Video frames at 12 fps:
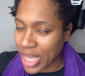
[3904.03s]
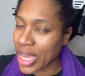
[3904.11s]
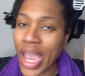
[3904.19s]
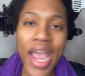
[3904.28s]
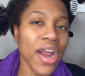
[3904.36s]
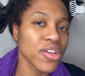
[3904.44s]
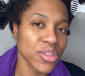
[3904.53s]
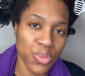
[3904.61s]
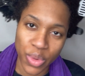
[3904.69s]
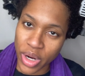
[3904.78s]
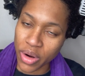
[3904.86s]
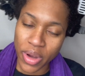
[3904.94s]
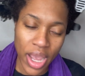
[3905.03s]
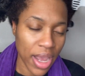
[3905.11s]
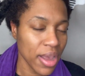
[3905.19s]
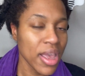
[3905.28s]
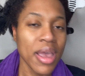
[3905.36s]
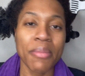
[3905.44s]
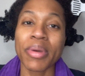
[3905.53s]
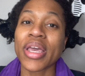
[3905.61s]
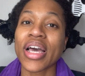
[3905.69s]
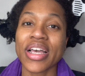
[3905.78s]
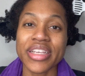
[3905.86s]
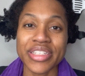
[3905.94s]
your hair somewhere, okay?
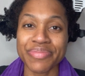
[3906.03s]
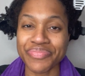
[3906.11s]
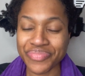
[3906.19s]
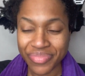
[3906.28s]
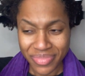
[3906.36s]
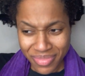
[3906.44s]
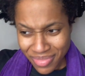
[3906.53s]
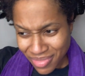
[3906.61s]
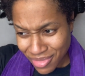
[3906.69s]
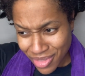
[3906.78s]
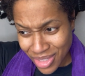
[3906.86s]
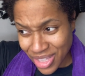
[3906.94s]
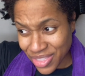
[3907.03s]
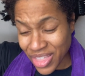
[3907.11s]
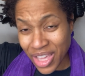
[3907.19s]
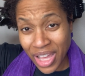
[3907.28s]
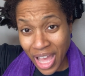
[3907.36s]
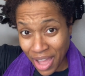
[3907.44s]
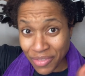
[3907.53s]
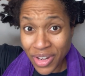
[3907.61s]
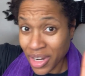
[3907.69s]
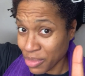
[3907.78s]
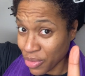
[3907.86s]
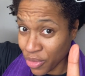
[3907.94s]
Because I've done
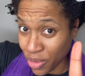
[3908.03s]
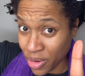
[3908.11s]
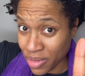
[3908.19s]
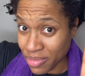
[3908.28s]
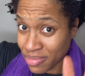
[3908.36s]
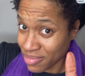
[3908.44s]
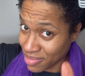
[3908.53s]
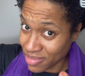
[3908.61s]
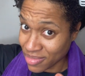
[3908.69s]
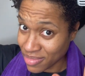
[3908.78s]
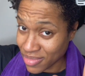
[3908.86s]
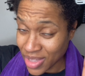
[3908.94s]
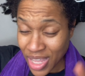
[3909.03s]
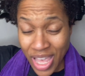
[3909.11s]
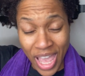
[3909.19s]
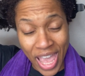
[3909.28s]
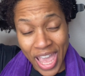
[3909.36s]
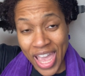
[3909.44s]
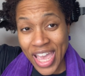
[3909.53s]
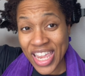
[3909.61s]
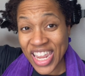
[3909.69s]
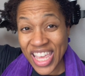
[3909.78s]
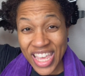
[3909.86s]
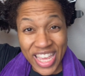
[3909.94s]
it before, and
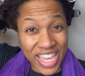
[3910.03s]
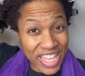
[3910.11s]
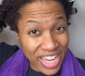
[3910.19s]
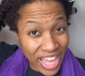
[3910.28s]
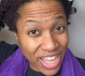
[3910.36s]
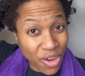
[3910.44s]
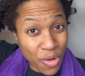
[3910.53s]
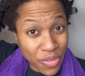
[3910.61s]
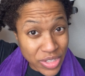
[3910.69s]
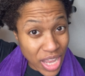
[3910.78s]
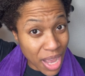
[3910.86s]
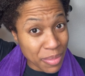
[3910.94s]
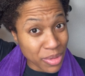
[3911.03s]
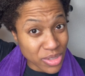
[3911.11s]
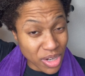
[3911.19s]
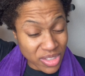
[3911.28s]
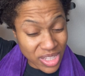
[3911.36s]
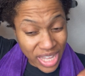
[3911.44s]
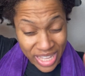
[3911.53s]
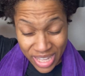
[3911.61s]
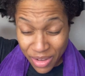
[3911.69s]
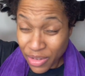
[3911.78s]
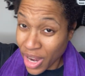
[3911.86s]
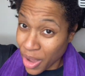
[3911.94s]
it like over time it'll start to like
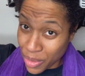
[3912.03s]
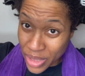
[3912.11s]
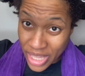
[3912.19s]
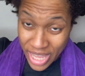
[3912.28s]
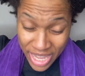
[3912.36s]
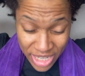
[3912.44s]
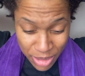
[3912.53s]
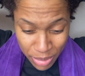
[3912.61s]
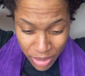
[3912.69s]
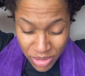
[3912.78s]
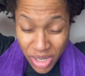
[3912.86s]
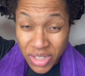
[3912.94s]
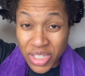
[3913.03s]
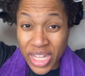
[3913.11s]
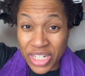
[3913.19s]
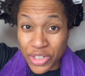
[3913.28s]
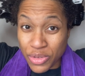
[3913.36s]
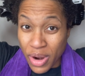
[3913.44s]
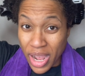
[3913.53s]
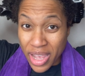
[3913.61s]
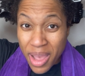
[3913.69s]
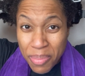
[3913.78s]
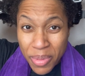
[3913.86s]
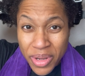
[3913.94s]
not only itch, but it'll start to like dry
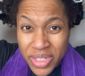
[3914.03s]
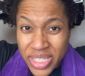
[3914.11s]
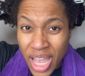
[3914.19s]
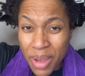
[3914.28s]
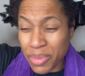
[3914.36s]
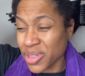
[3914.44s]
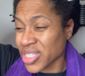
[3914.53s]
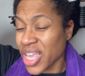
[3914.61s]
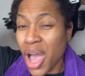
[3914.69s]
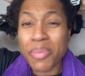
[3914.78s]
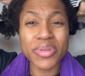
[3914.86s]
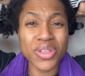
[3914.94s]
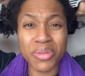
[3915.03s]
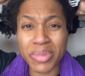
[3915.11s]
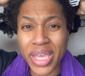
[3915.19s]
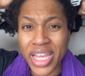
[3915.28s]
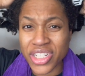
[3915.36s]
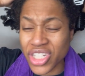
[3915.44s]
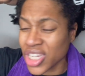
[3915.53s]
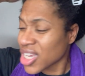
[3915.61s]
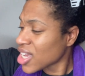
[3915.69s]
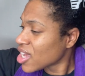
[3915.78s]
up on your scalp. Your scalp is going to be itchy.